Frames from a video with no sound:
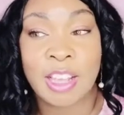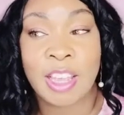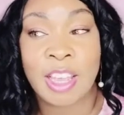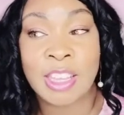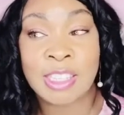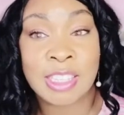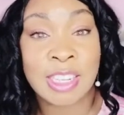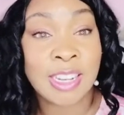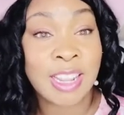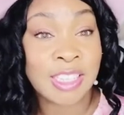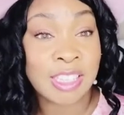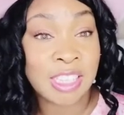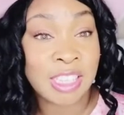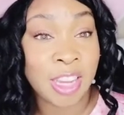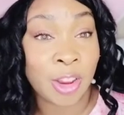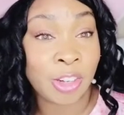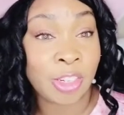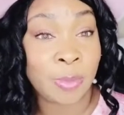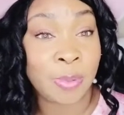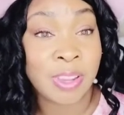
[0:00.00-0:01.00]
Is it
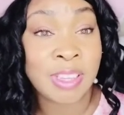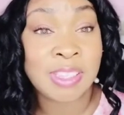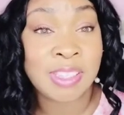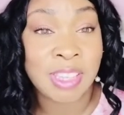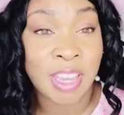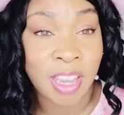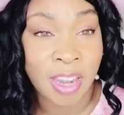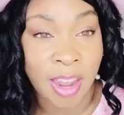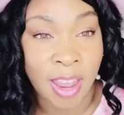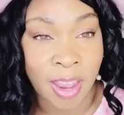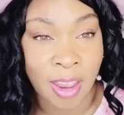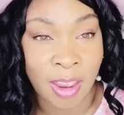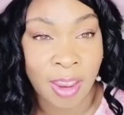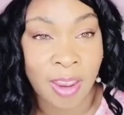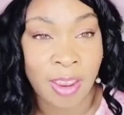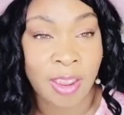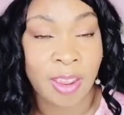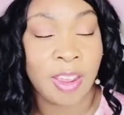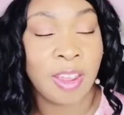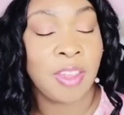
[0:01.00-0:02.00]
necessary to be a CNA,